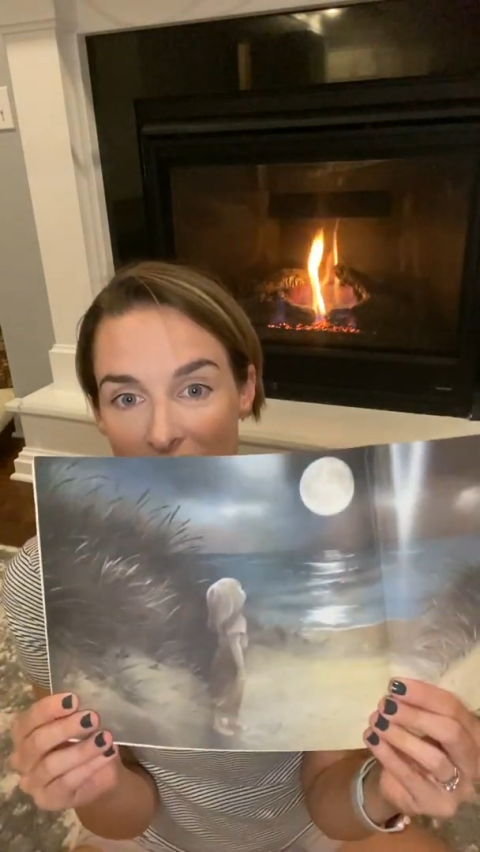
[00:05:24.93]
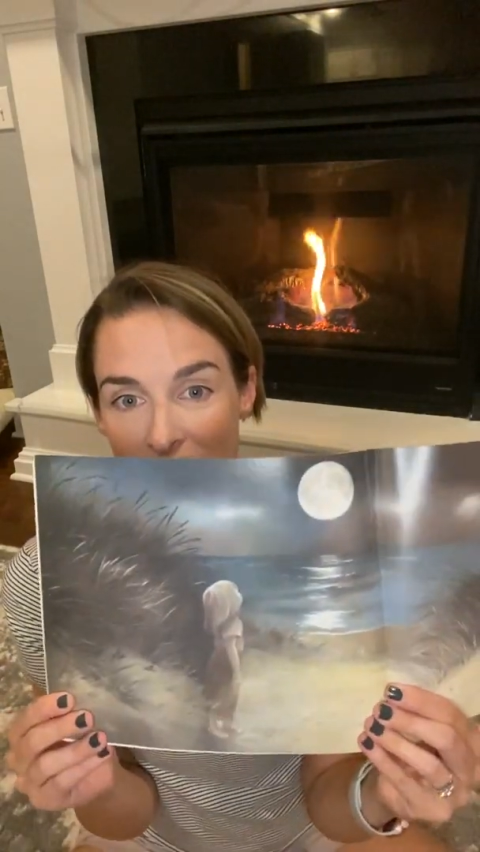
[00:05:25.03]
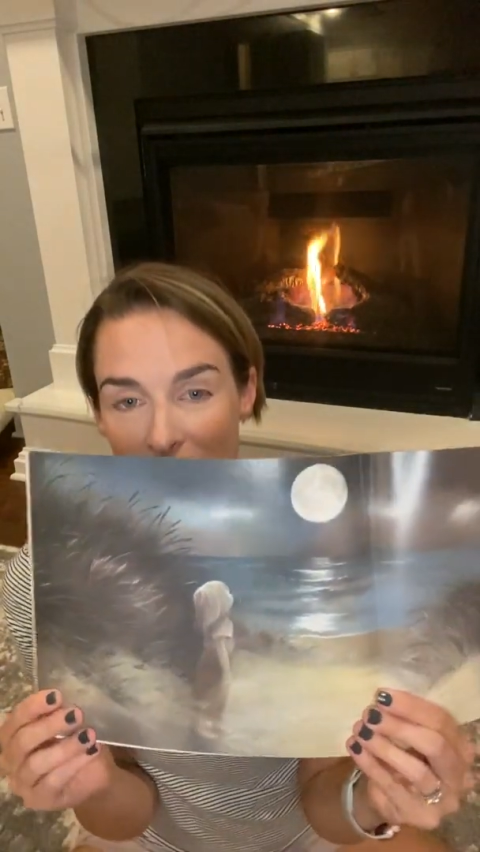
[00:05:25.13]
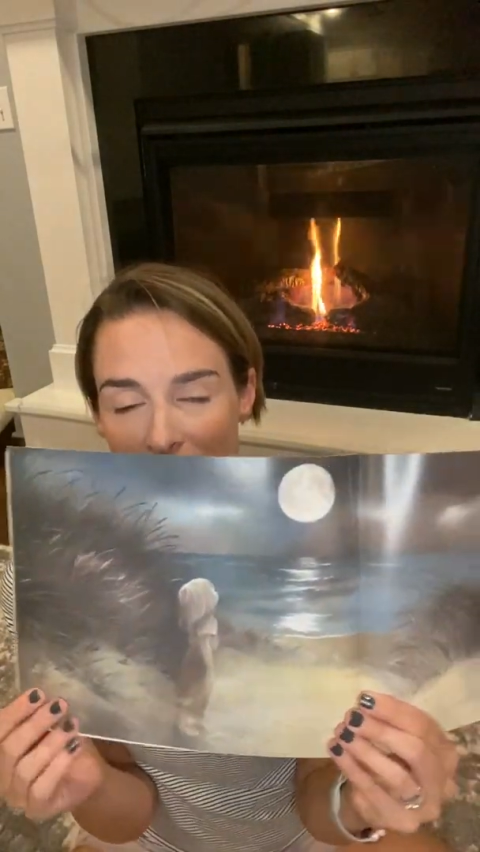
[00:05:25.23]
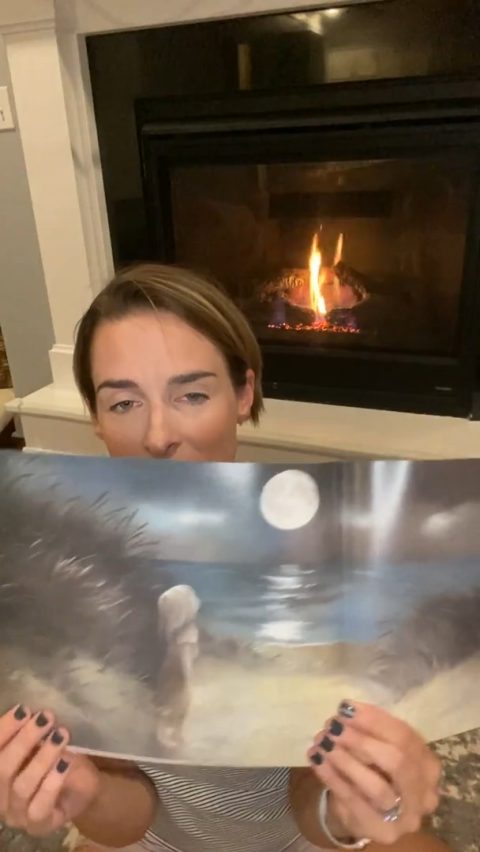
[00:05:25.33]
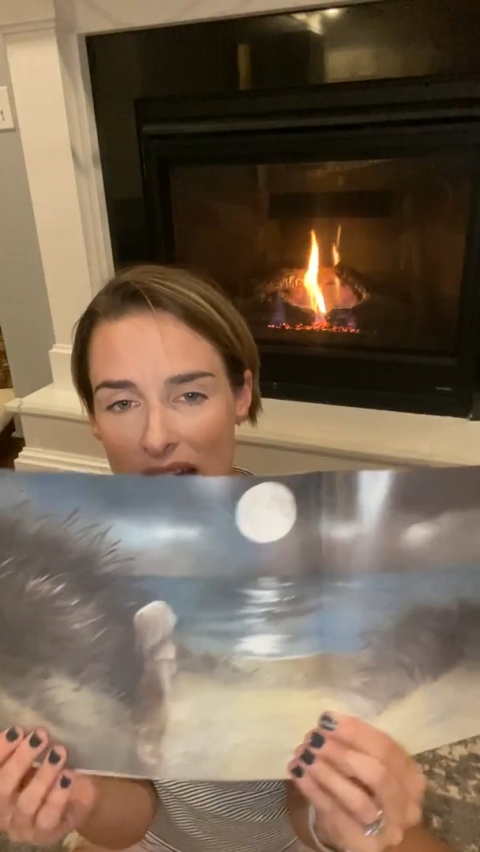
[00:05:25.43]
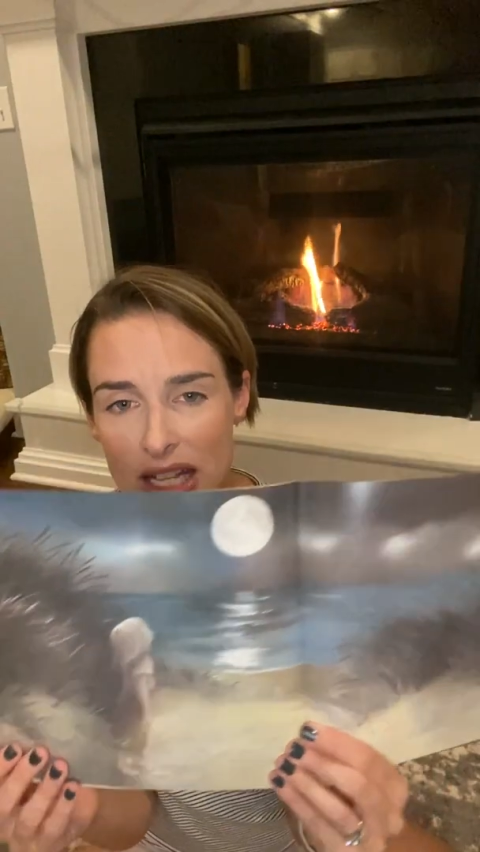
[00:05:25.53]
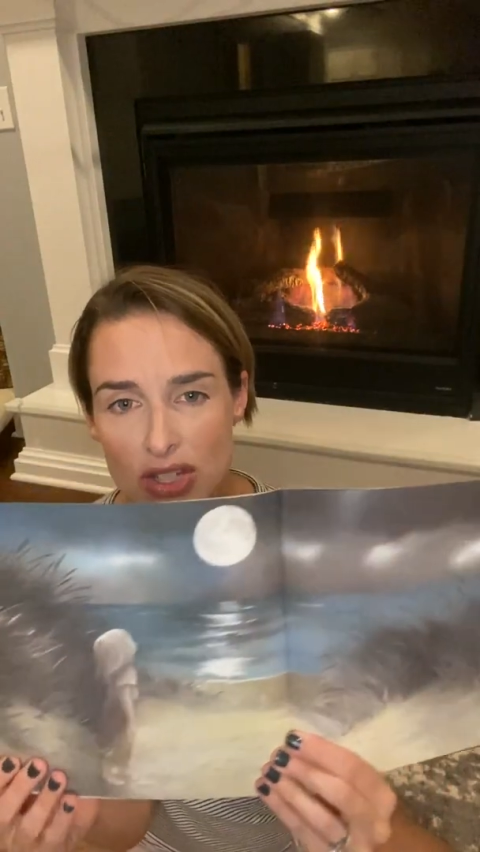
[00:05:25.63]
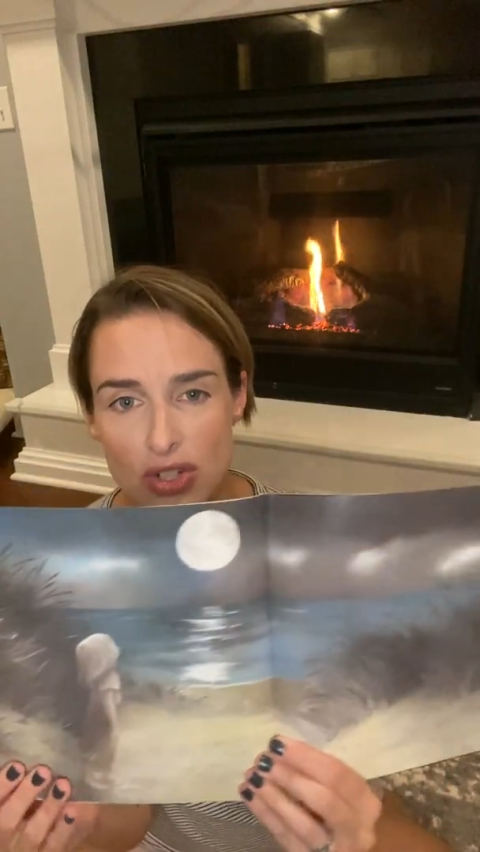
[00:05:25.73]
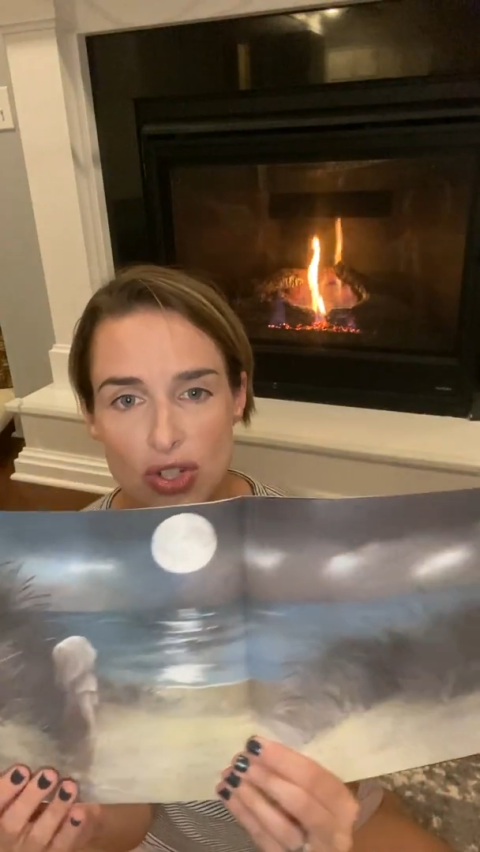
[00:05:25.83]
And it
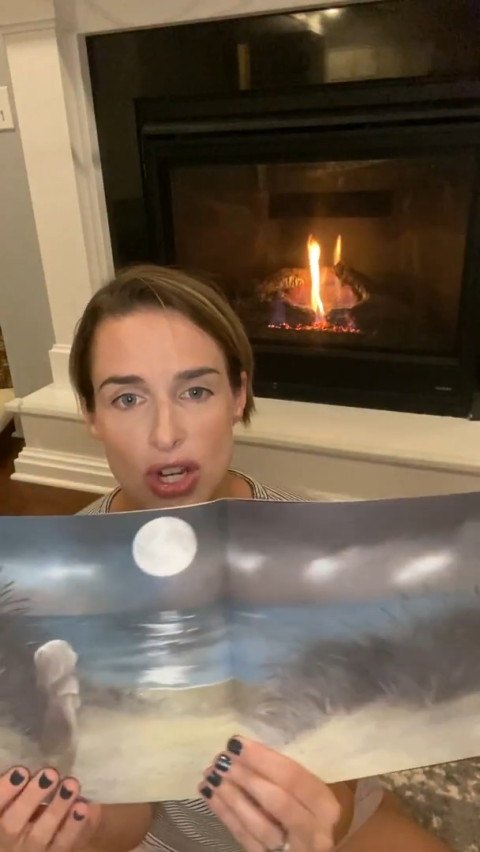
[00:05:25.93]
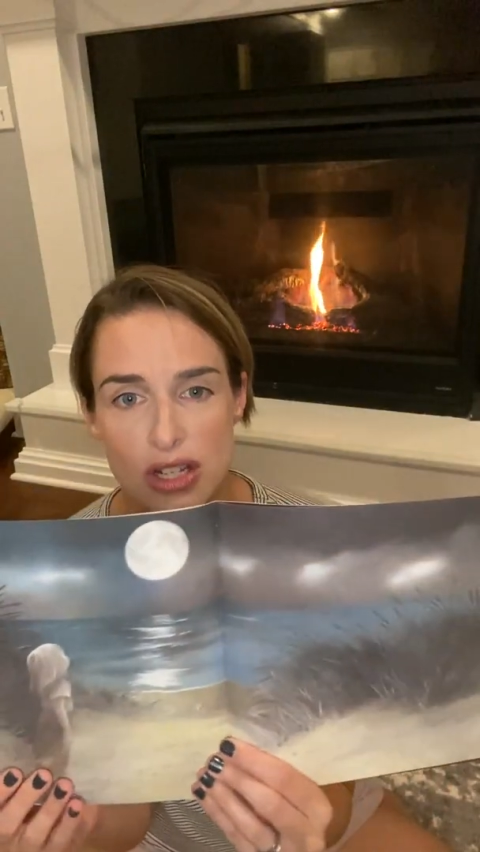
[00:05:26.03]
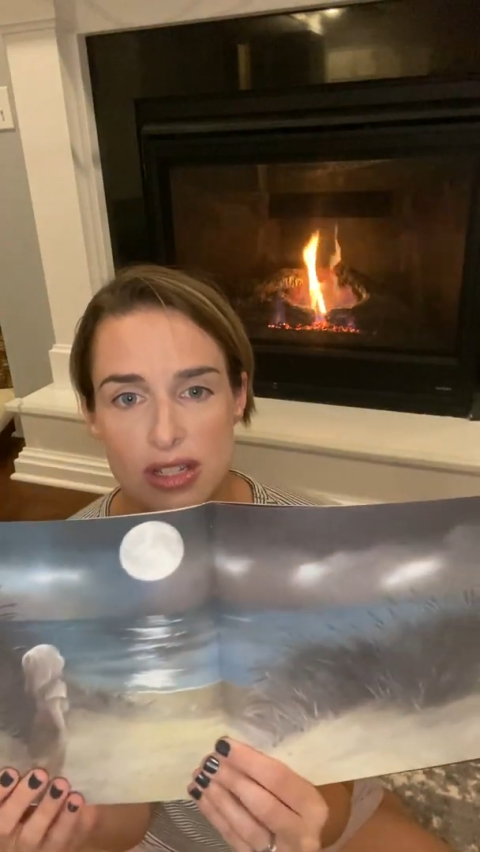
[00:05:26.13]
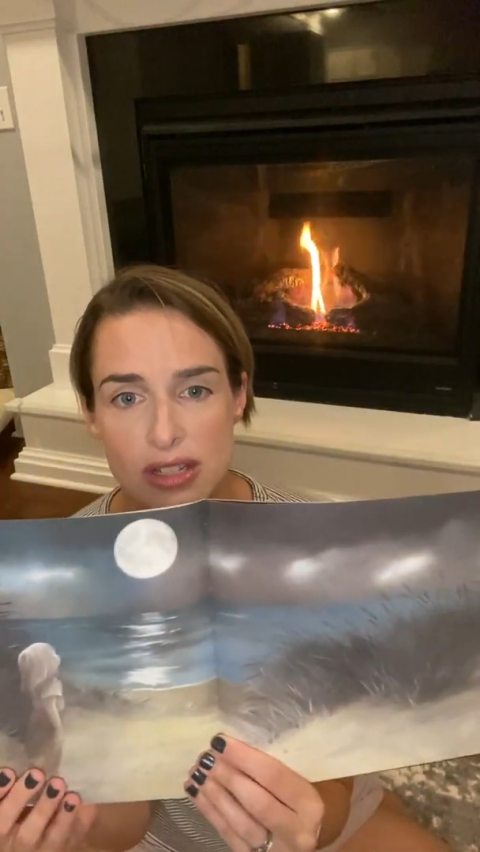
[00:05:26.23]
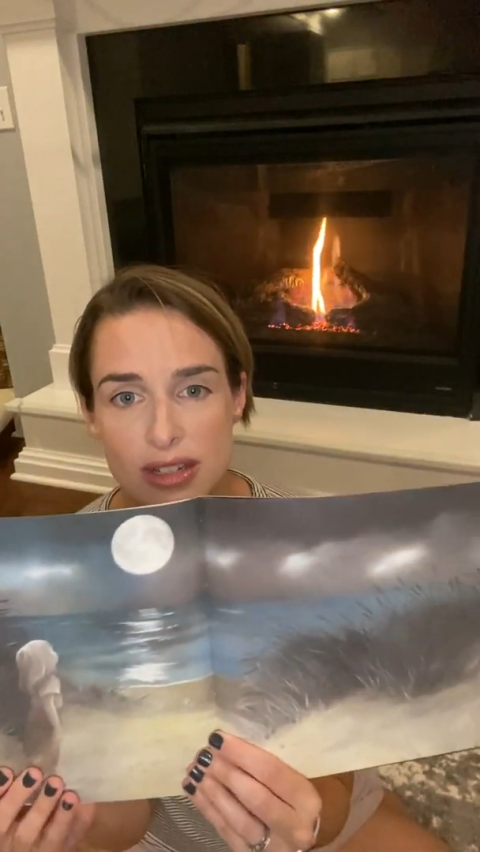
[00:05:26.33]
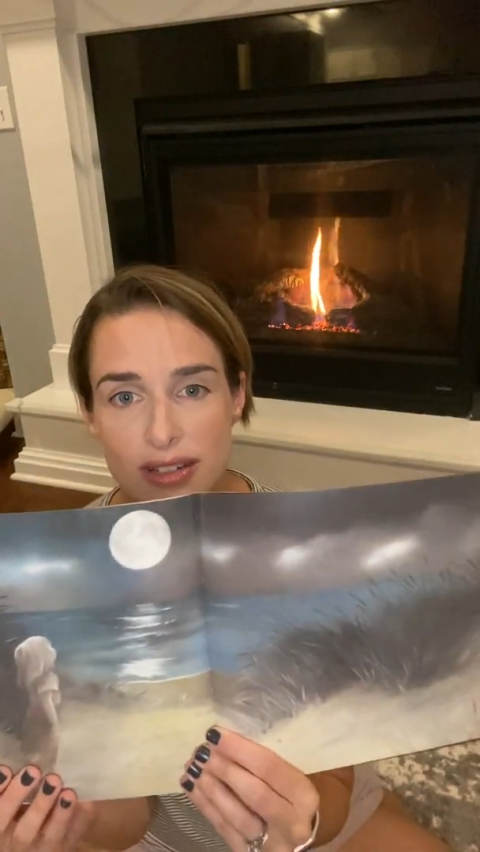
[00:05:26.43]
is just,